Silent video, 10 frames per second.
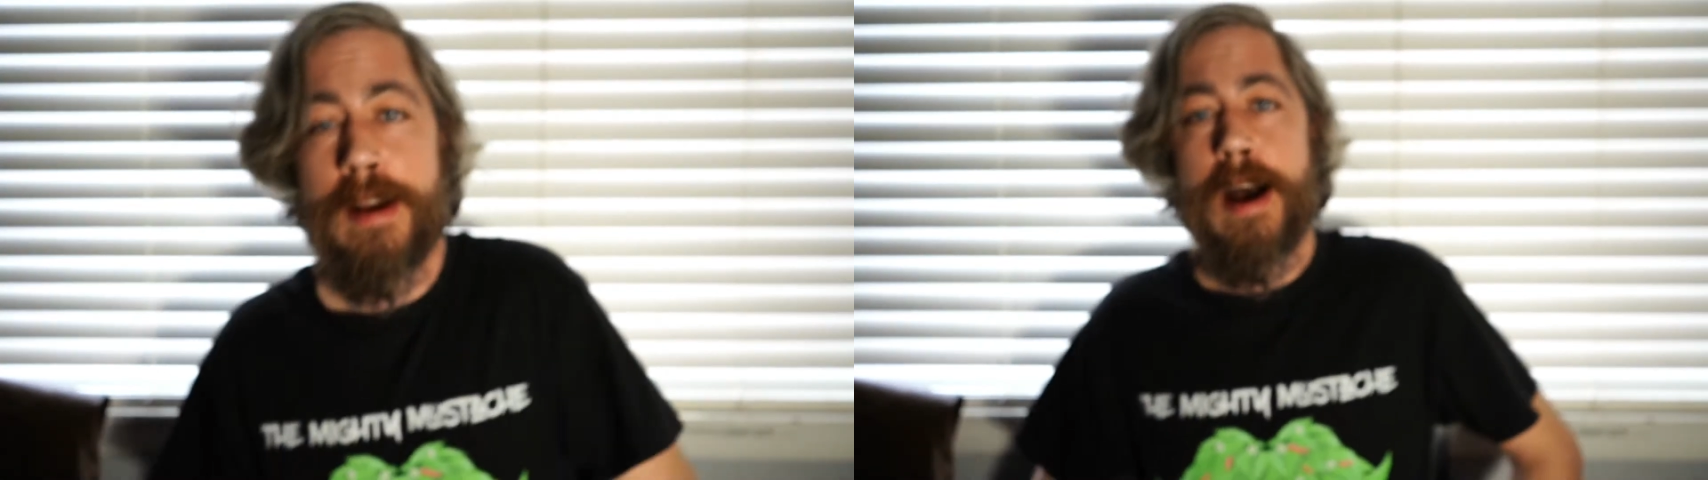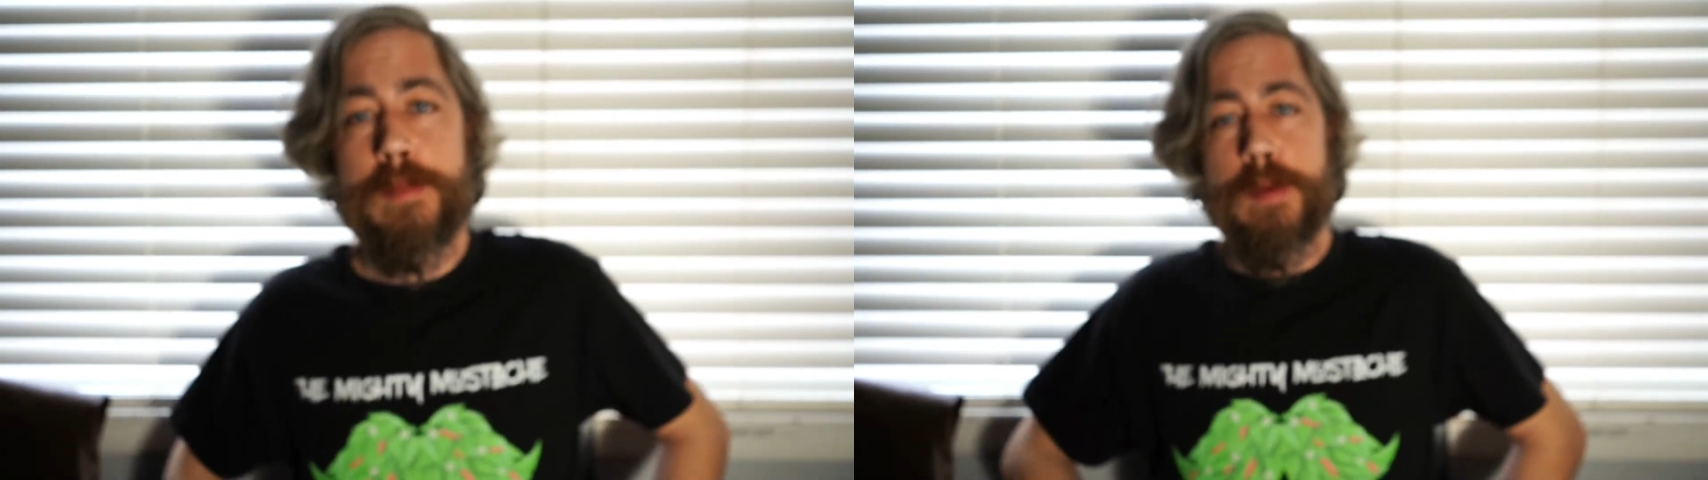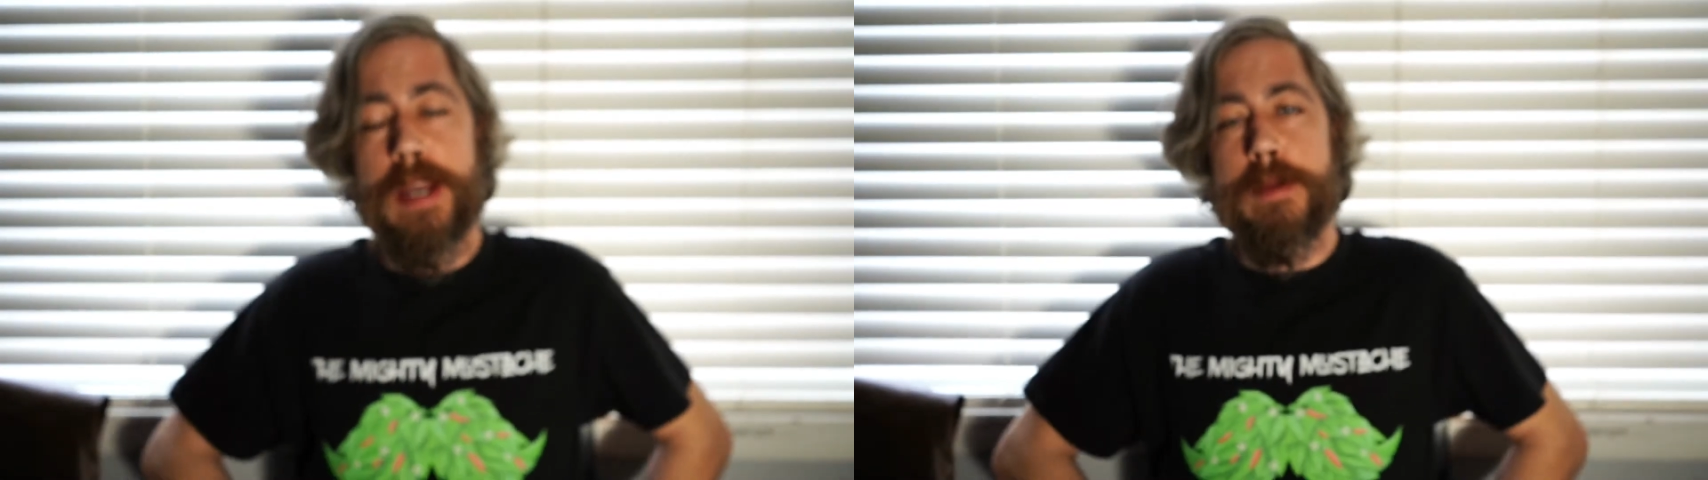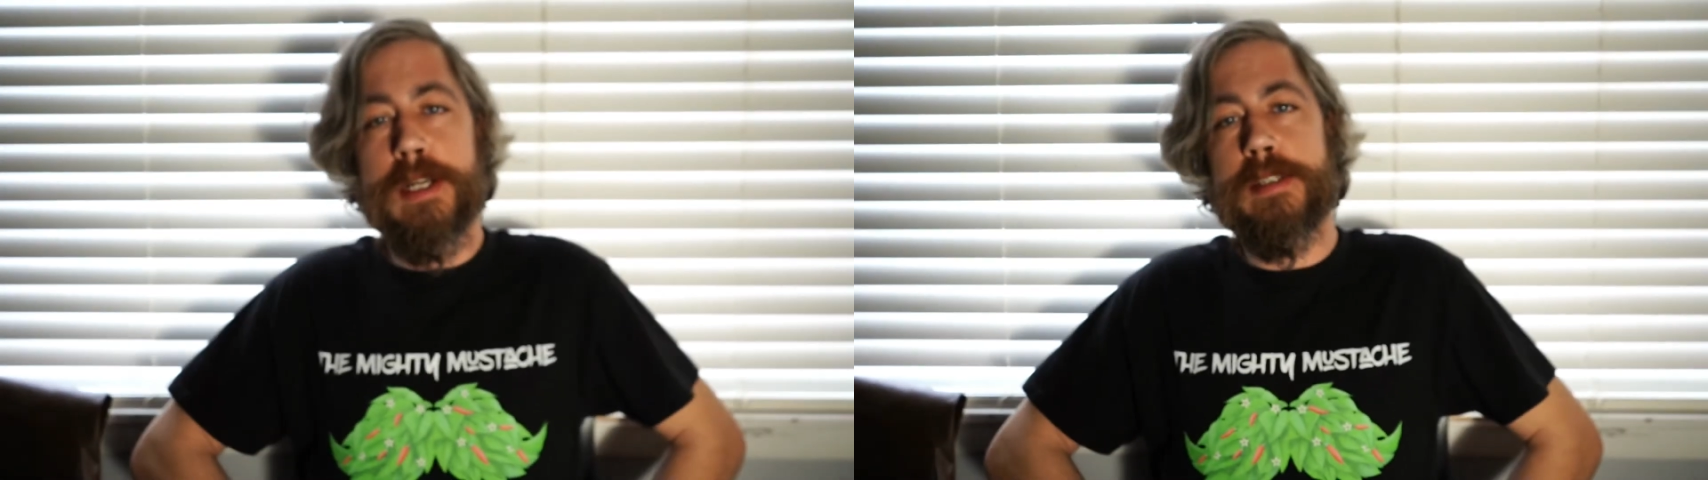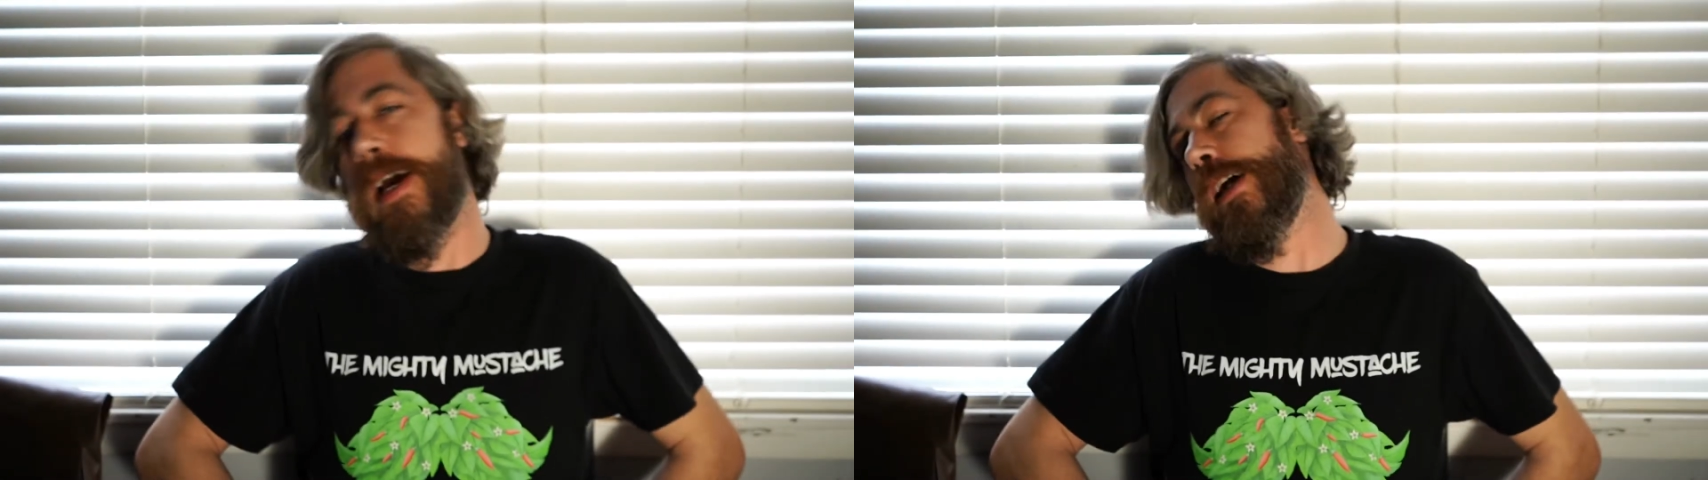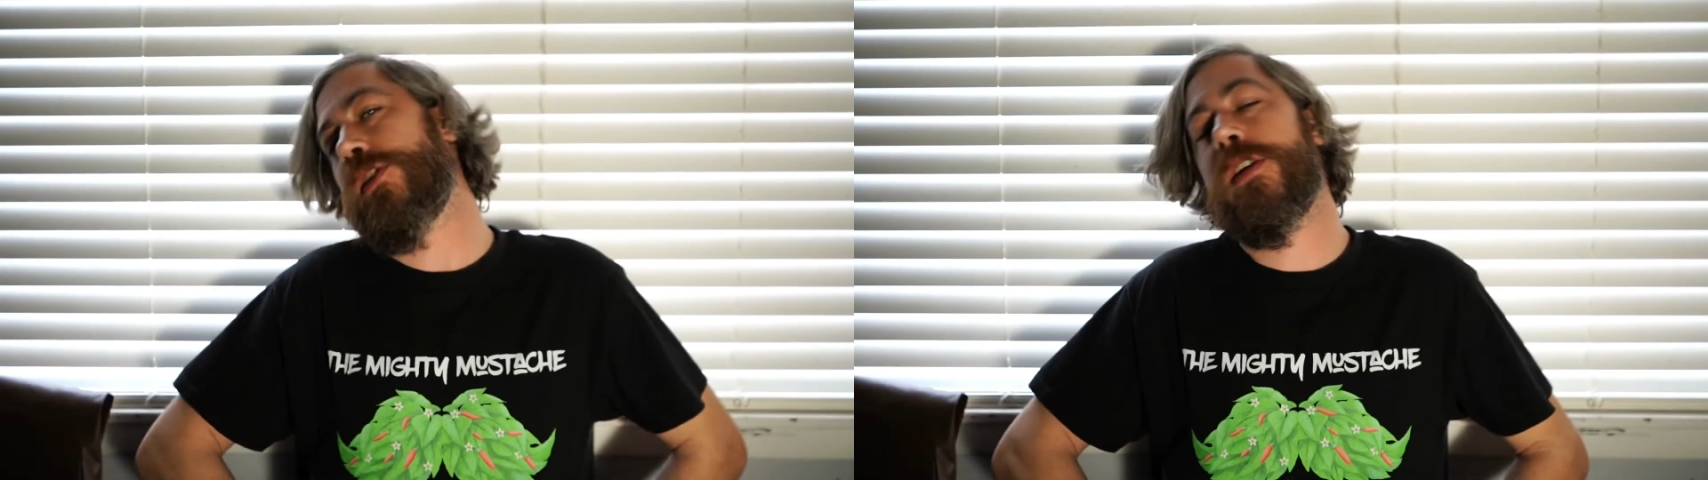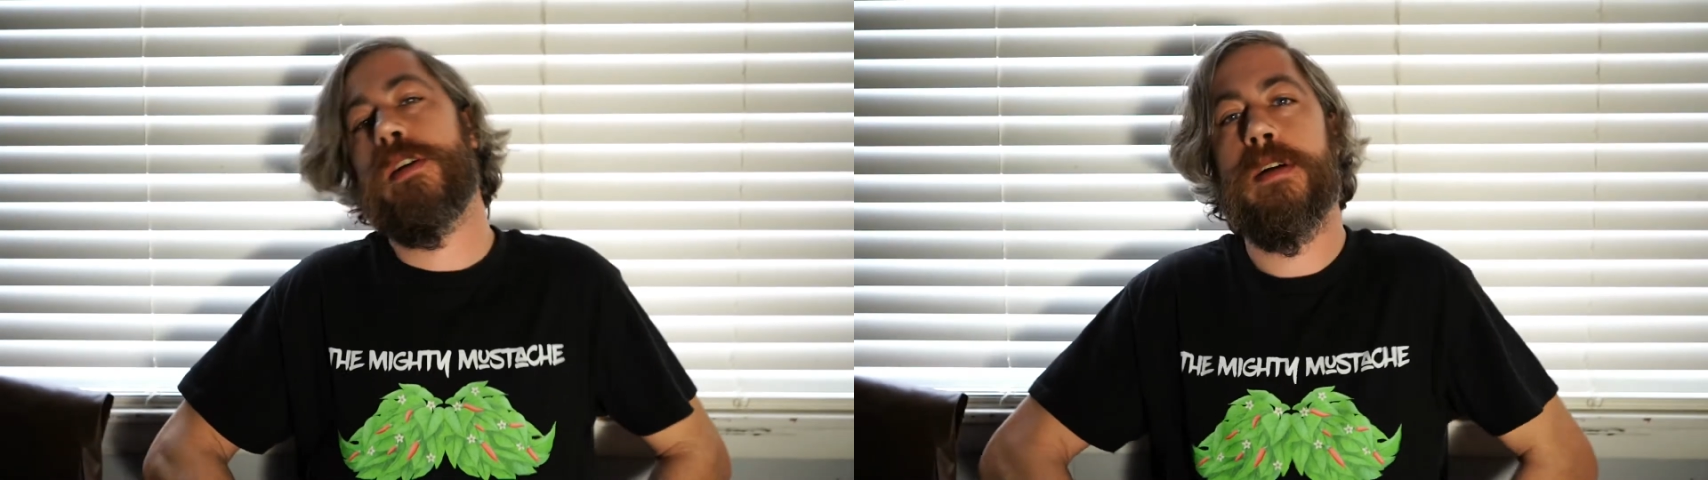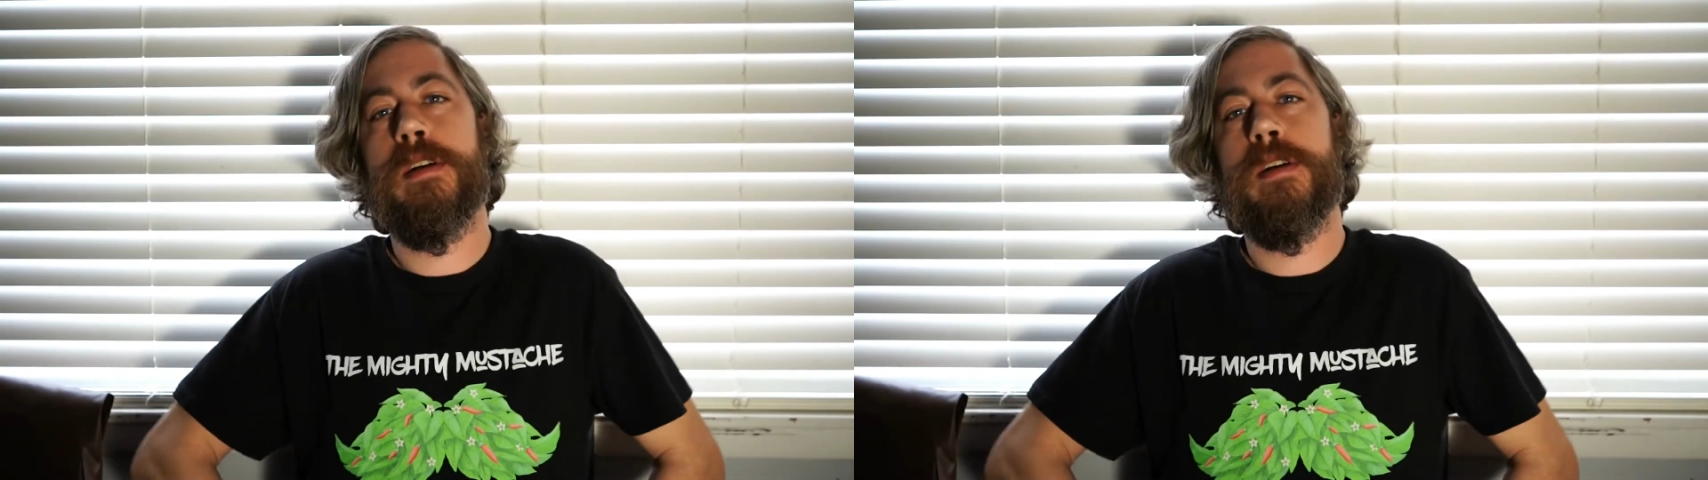I'm the Mighty Mustache.